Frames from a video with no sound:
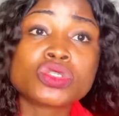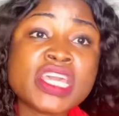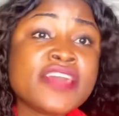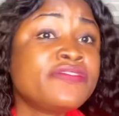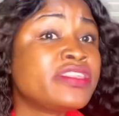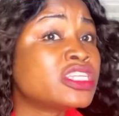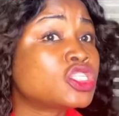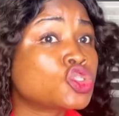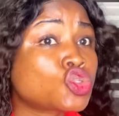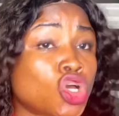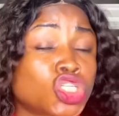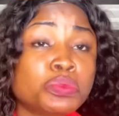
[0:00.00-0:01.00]
If this
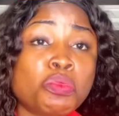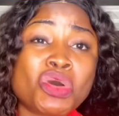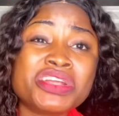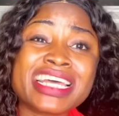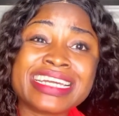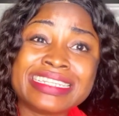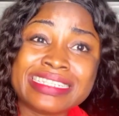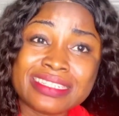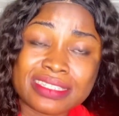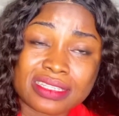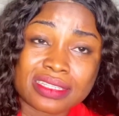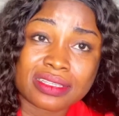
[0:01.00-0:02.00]
surge more than
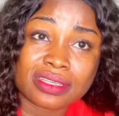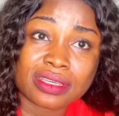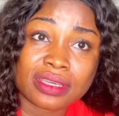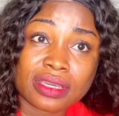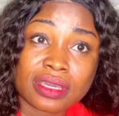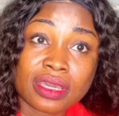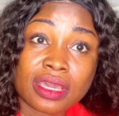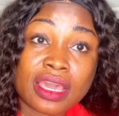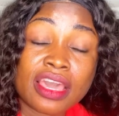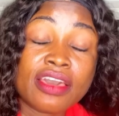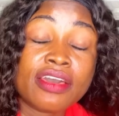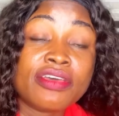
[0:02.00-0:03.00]
this,
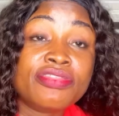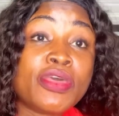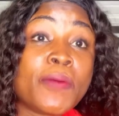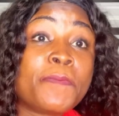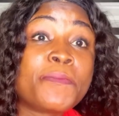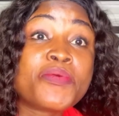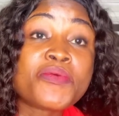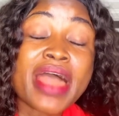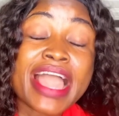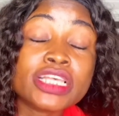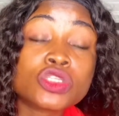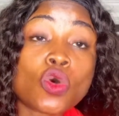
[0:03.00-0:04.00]
the
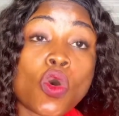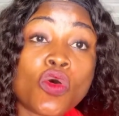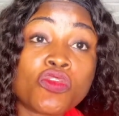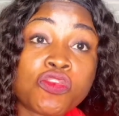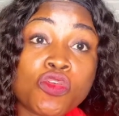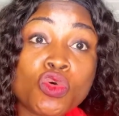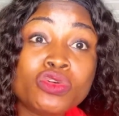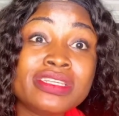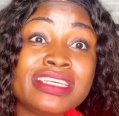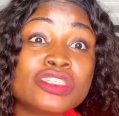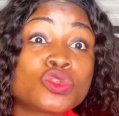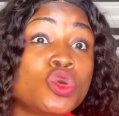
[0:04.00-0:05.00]
price of food
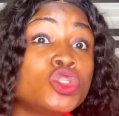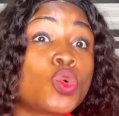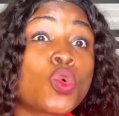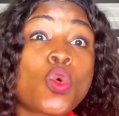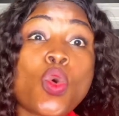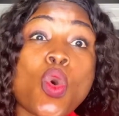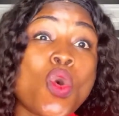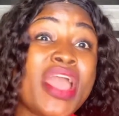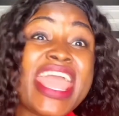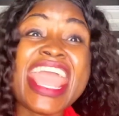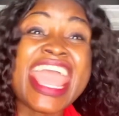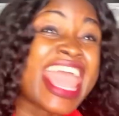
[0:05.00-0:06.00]
is going to go
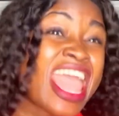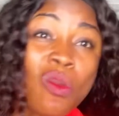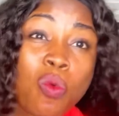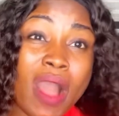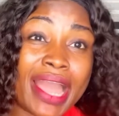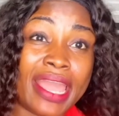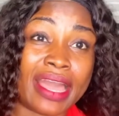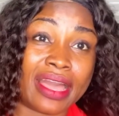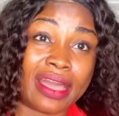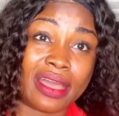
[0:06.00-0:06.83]
haywire.